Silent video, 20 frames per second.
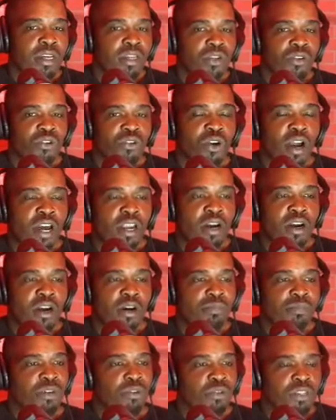You trying to
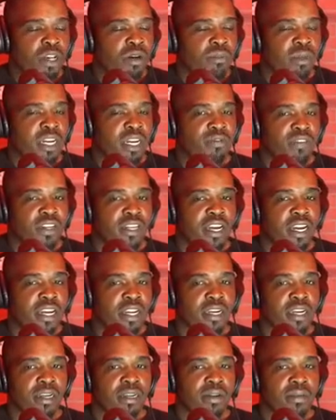hump you something every day.